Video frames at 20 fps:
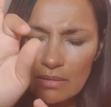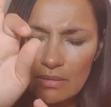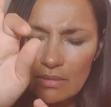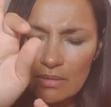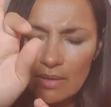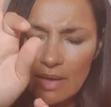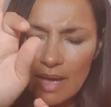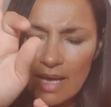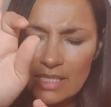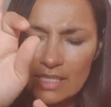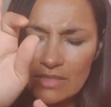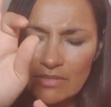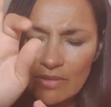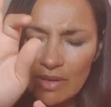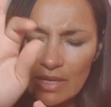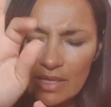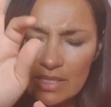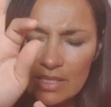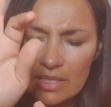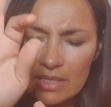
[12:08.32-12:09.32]

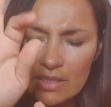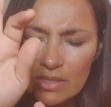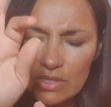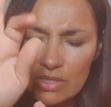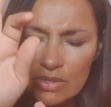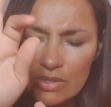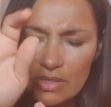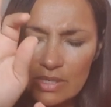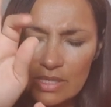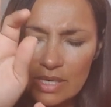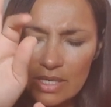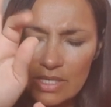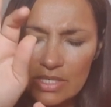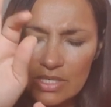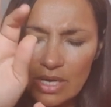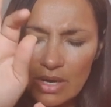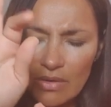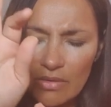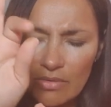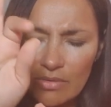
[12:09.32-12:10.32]
activating the third eye
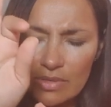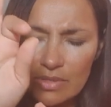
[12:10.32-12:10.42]
chakra.